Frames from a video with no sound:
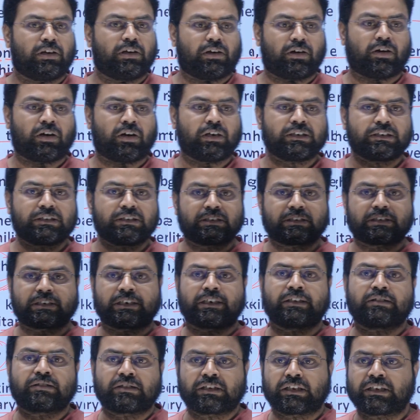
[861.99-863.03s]
on
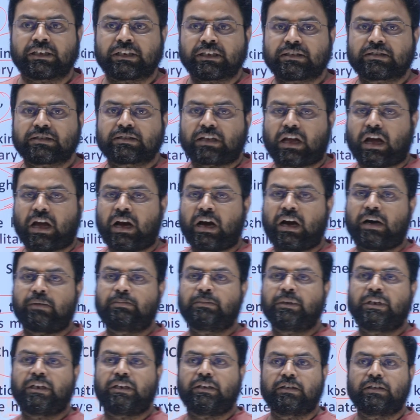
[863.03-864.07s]
strengthening his
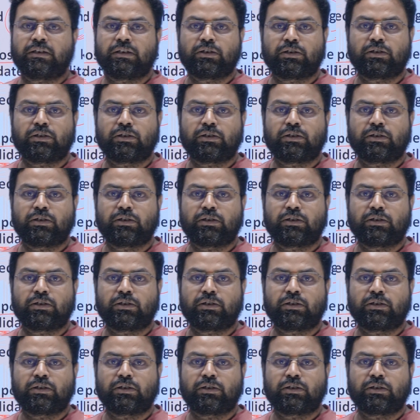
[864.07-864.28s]
army,